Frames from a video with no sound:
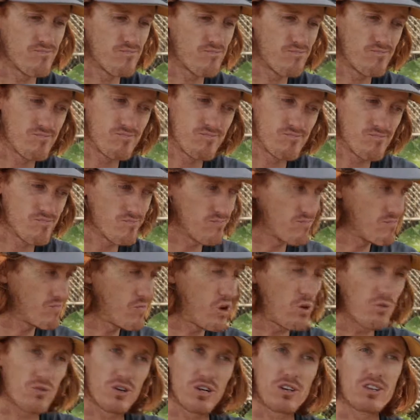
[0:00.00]

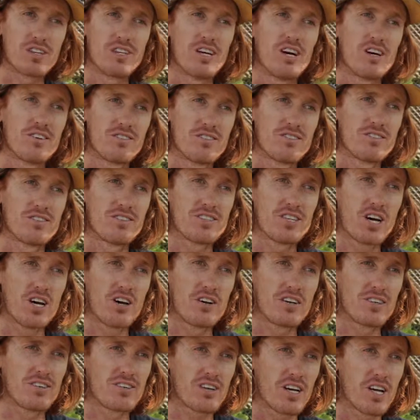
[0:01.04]
Not really, no.
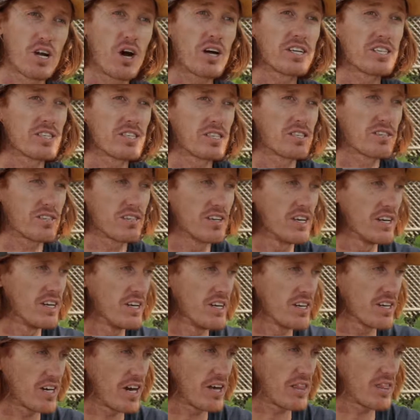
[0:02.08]
And
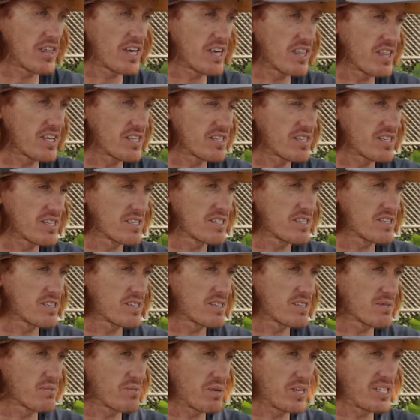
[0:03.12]
I think this
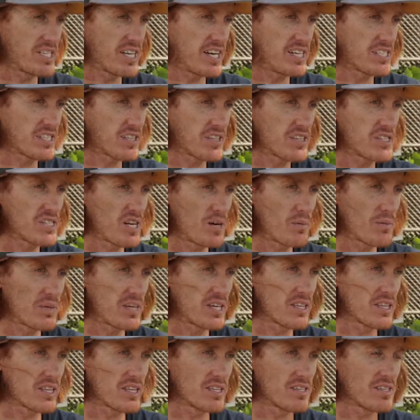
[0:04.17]
is potentially
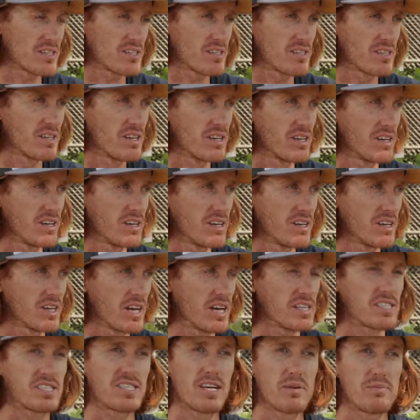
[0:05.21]
something that's
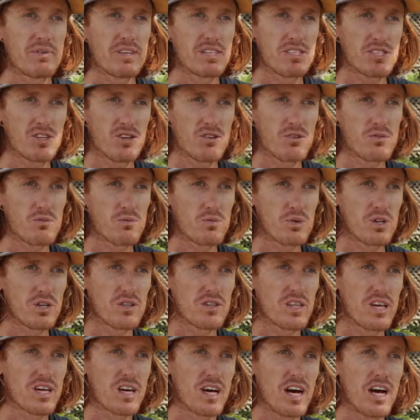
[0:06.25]
a stepping stone
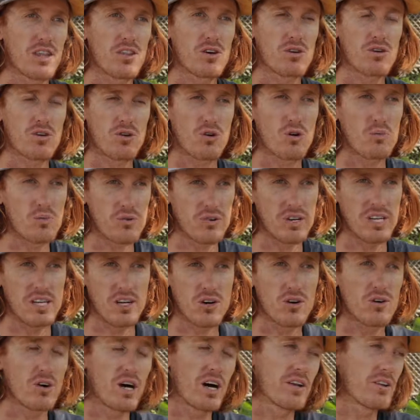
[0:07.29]
with other
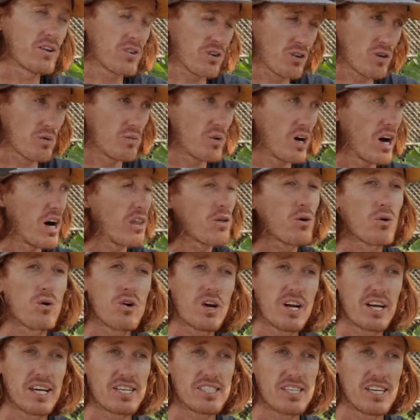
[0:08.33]
other
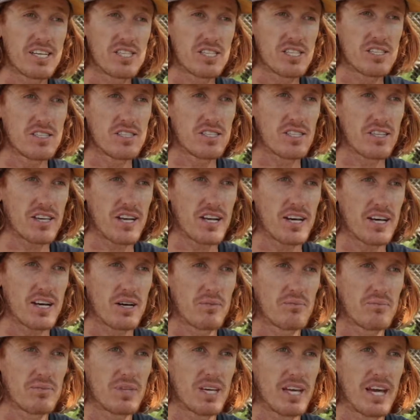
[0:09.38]
organizations.
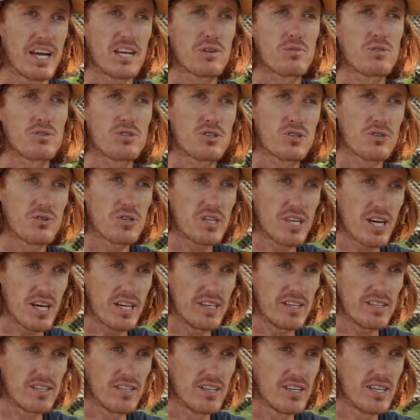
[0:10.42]
The Edible
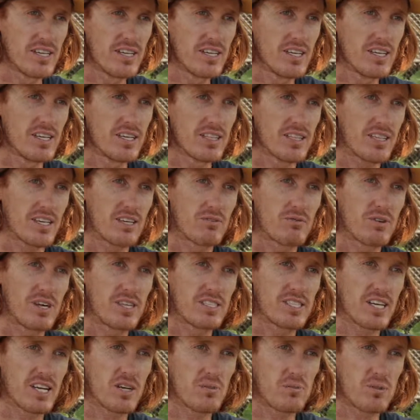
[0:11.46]
Schoolyard that
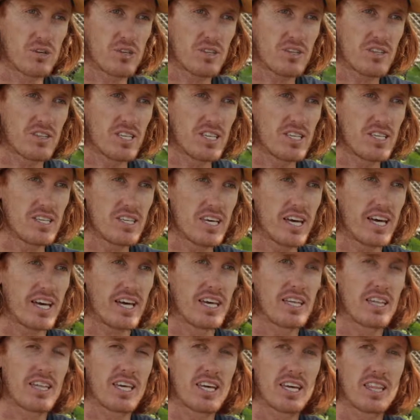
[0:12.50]
runs out of Berkeley,
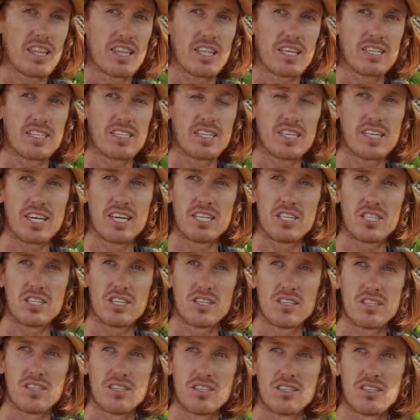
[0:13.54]
and then there's
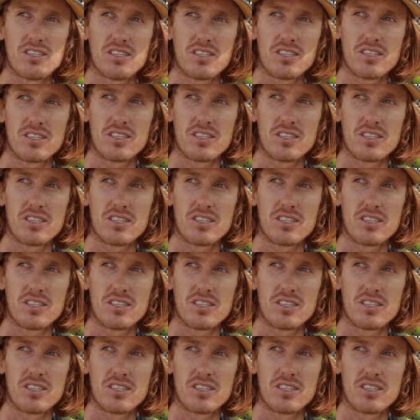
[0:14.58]
Kitchen.